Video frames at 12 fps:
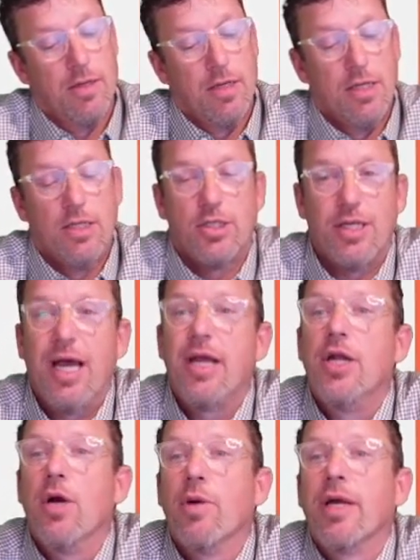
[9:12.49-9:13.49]
So now you
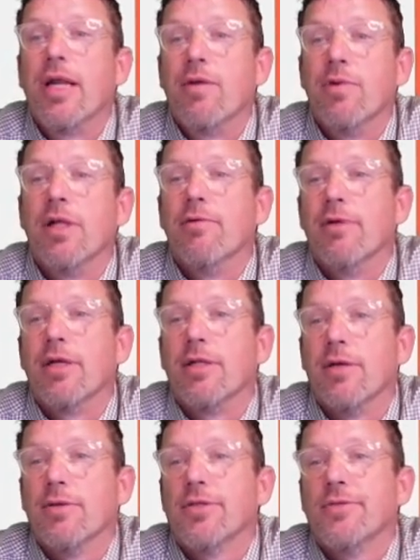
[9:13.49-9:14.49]
know we're getting really, really
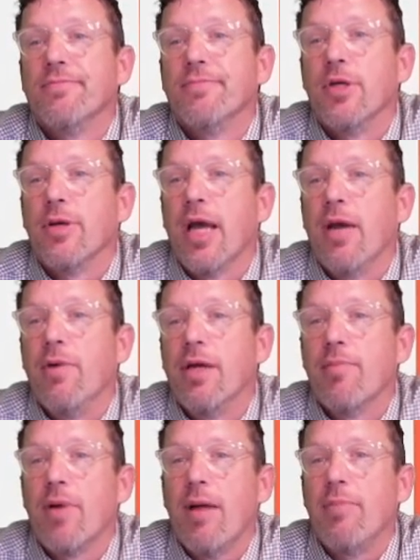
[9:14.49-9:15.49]
close. Okay, we could
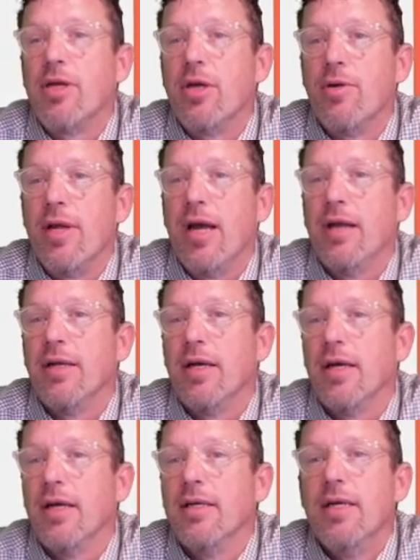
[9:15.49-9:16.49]
probably go down
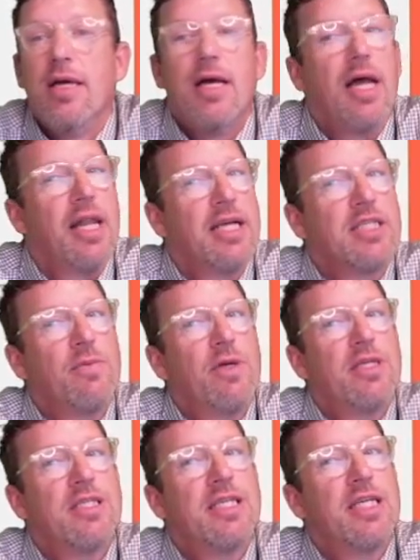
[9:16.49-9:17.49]
to, Alexa, what
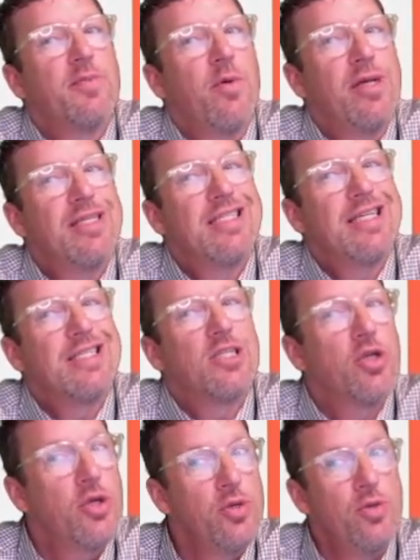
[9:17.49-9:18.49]
is
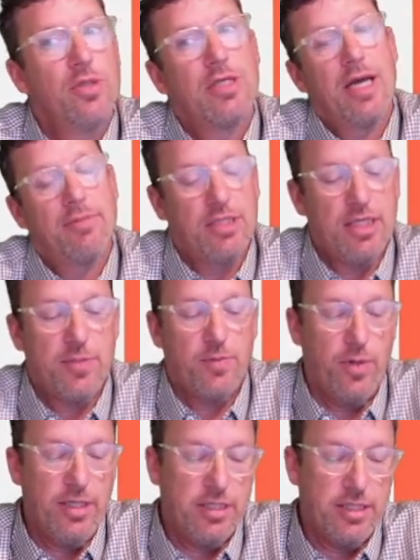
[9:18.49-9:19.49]
6.62 times
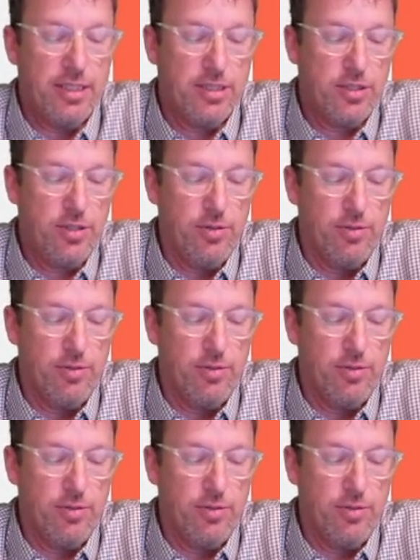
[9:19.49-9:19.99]
6.62?